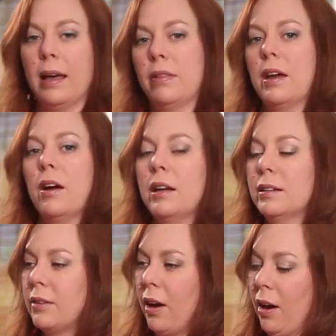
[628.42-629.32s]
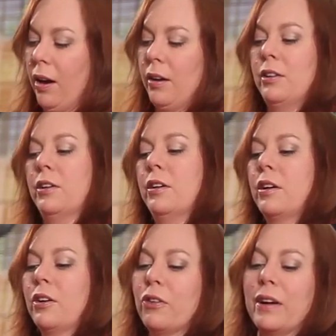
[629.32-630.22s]
And there is our
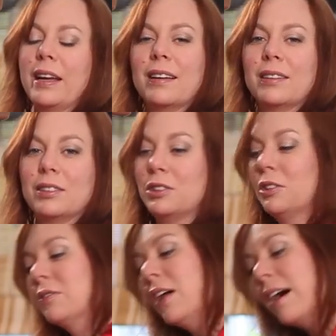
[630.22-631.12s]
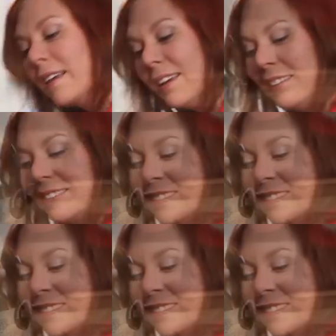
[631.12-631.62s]
Greek souvlaki,